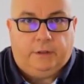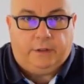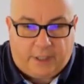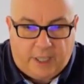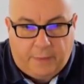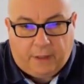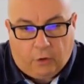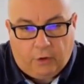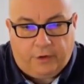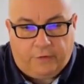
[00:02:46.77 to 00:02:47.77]
keeping
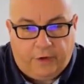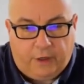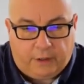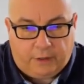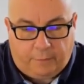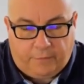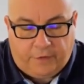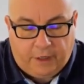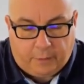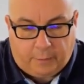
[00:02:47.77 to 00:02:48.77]
all the
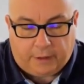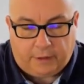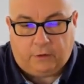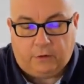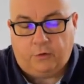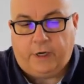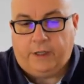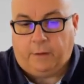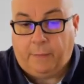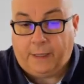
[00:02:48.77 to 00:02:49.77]
filler particles
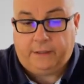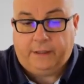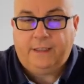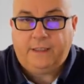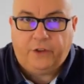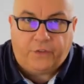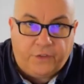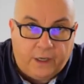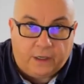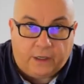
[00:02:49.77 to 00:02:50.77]
together, but it's the
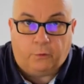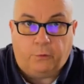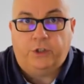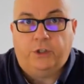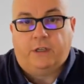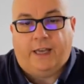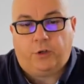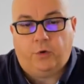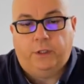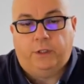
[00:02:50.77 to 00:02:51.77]
filler which is
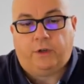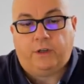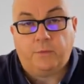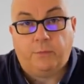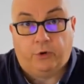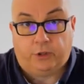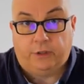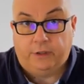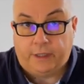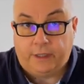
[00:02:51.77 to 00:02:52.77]
actually
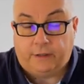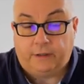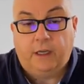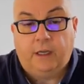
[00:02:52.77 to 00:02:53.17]
transporting the heat.